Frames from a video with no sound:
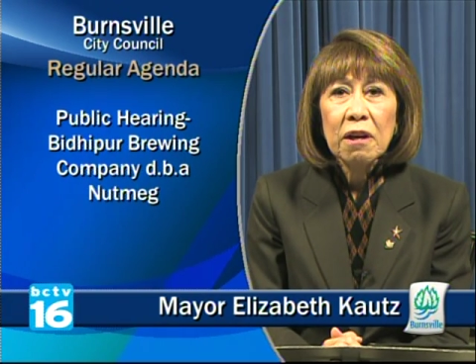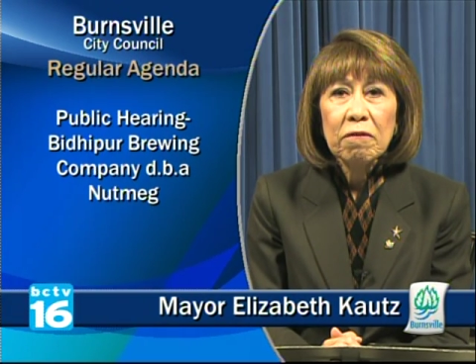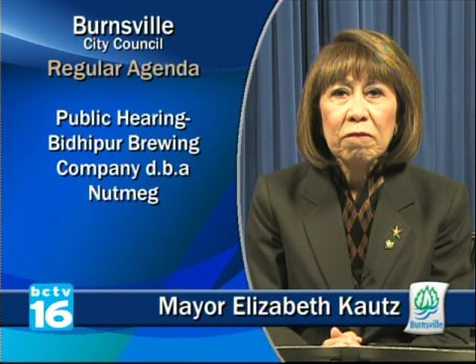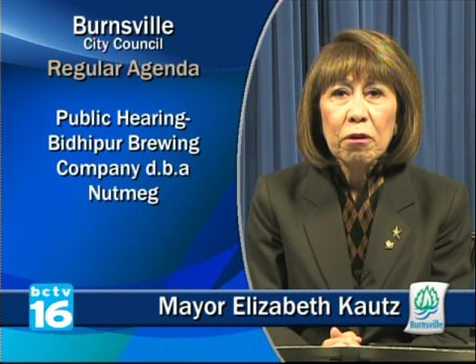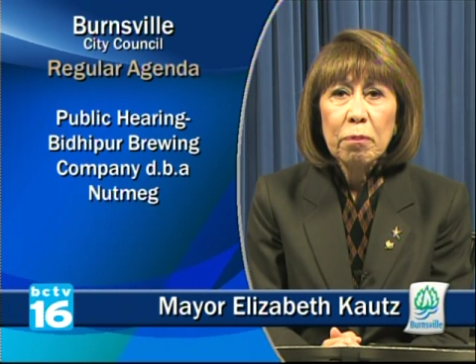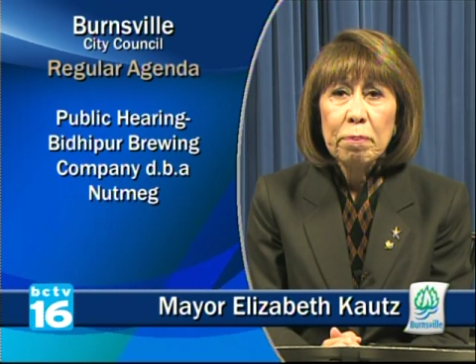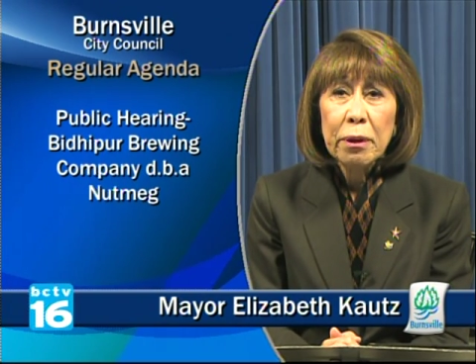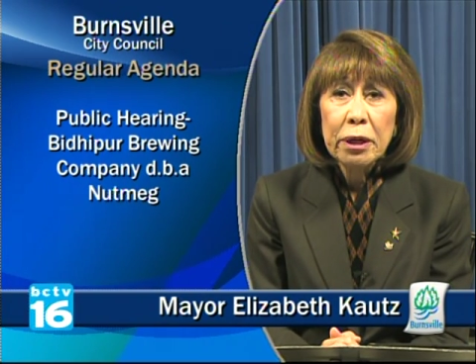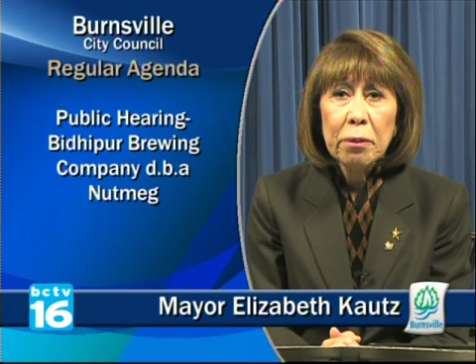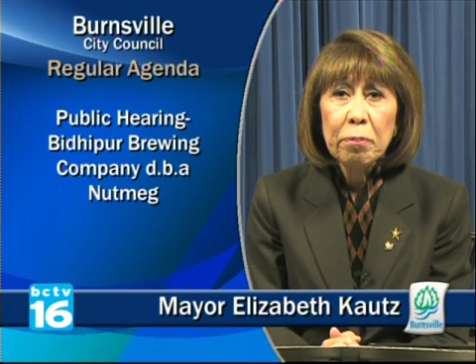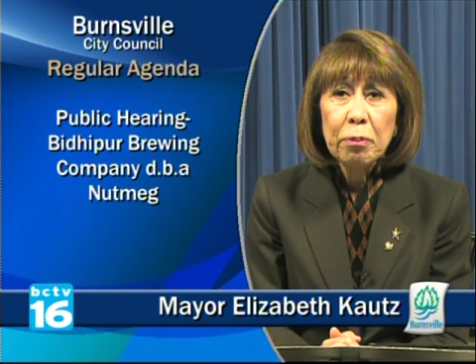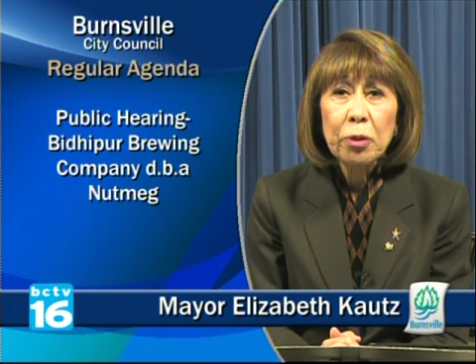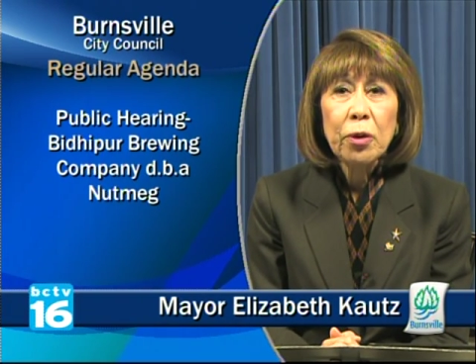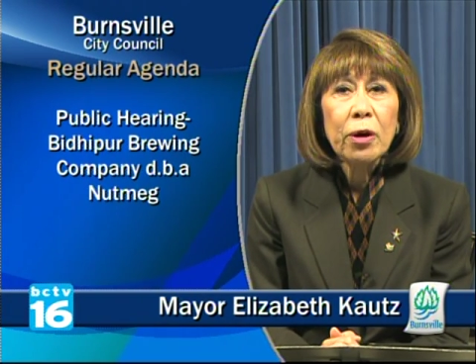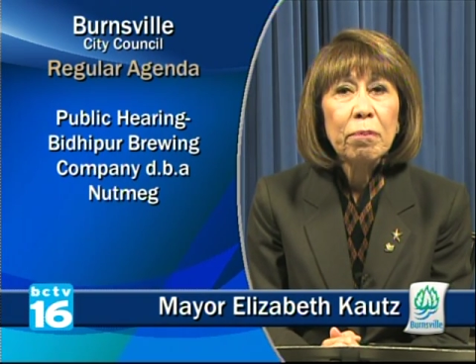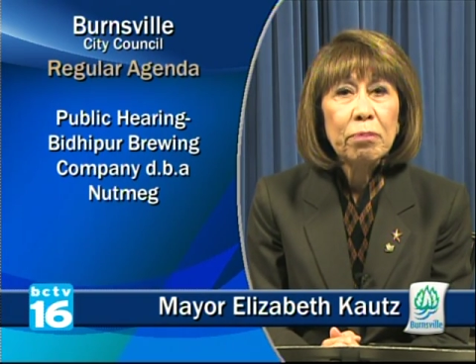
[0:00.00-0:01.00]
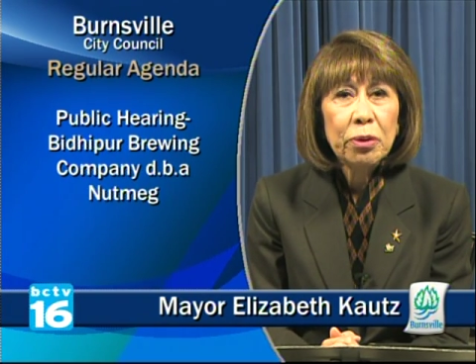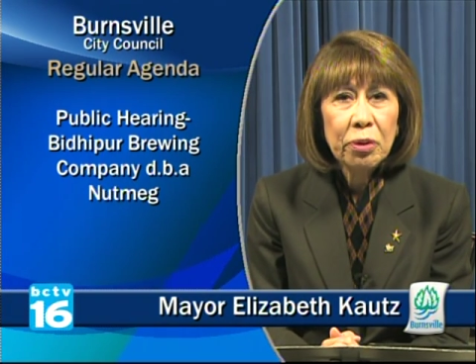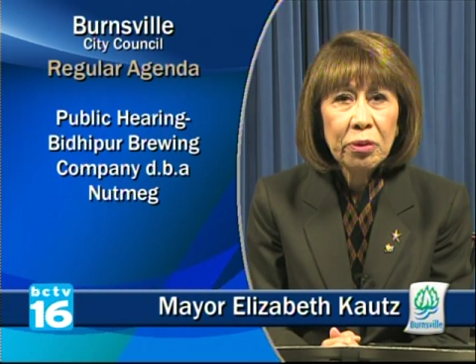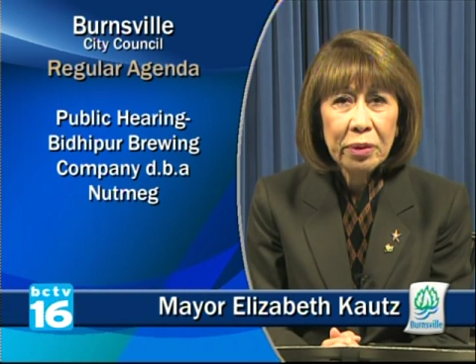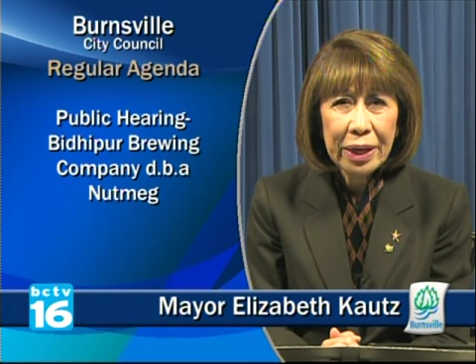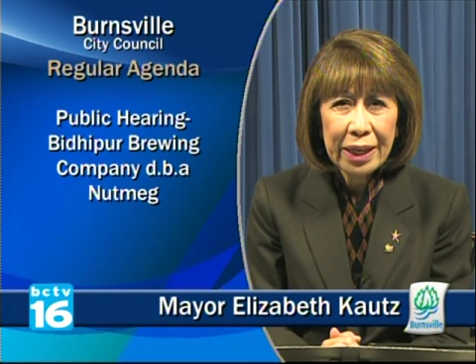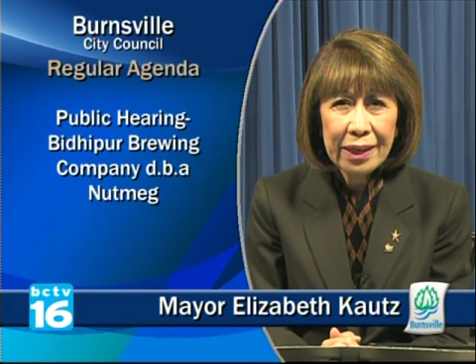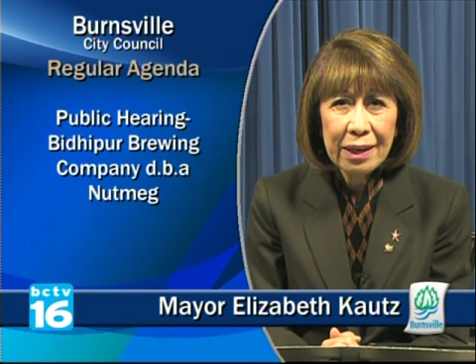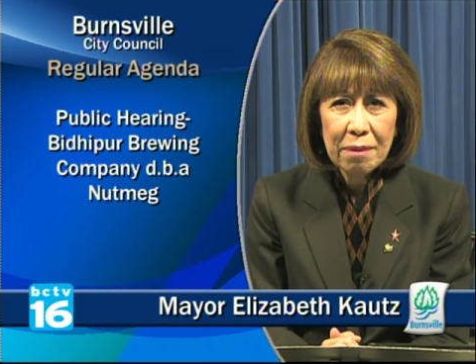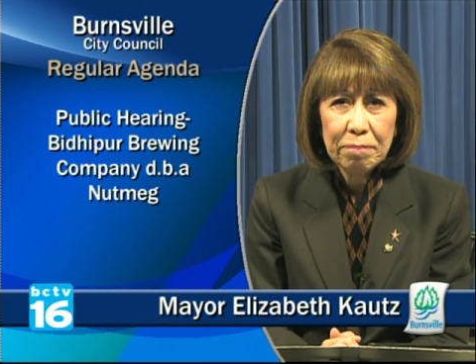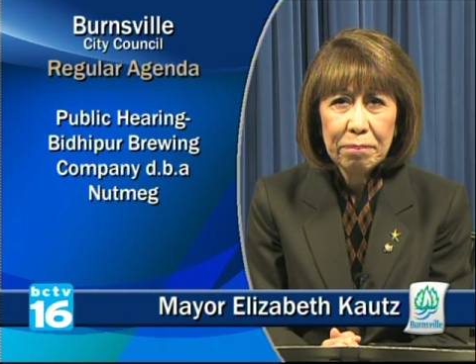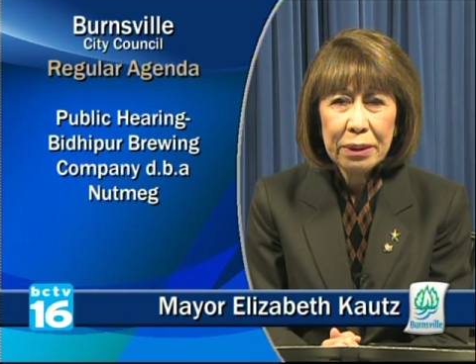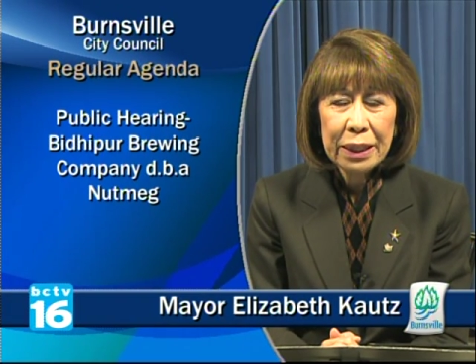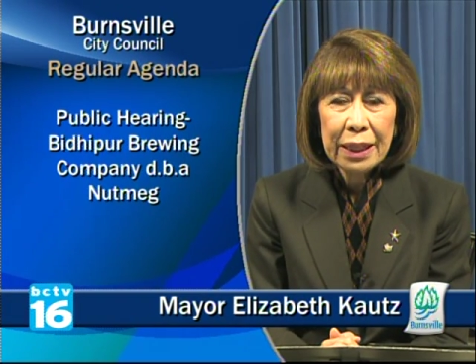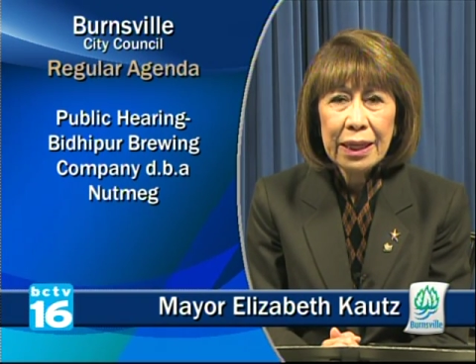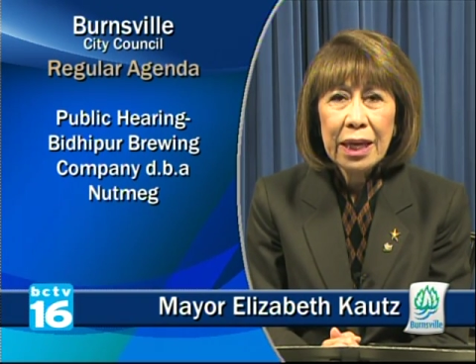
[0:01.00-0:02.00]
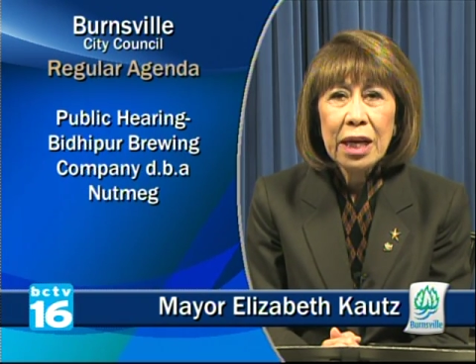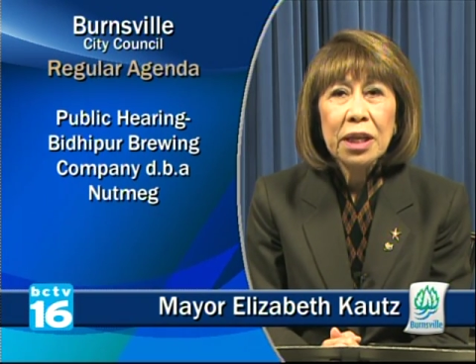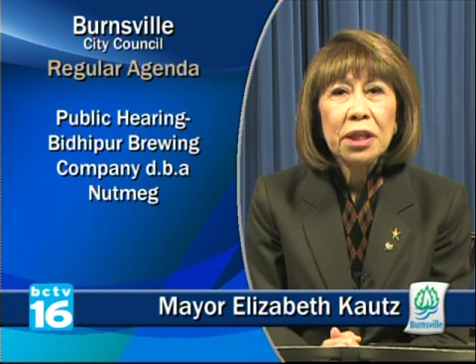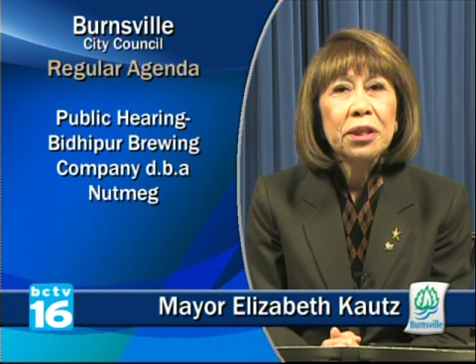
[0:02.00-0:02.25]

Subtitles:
for Pitapore Brewing Company,